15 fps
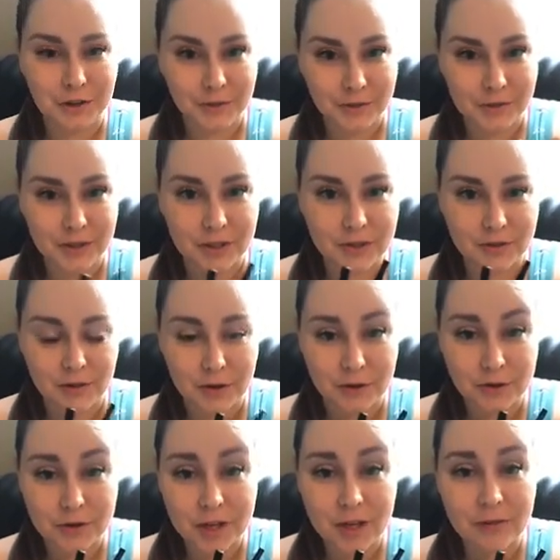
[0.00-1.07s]
lose these throughout
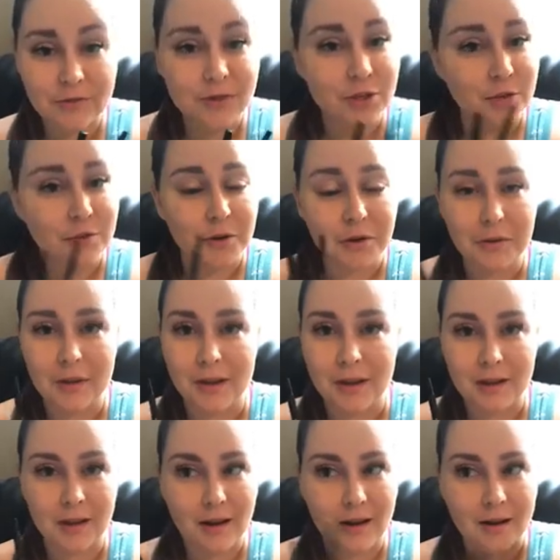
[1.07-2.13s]
your shift. You know
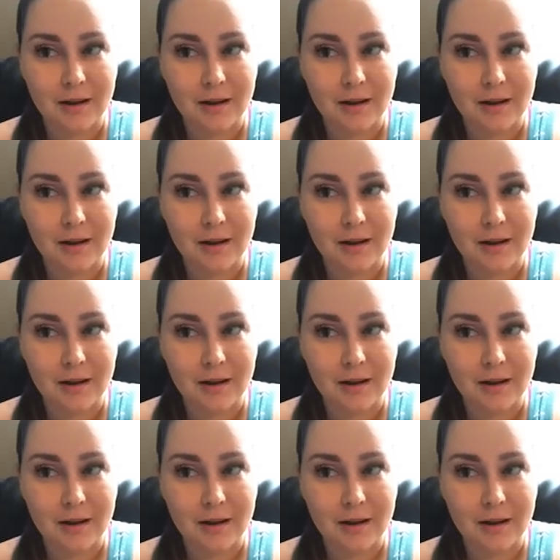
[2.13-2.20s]
that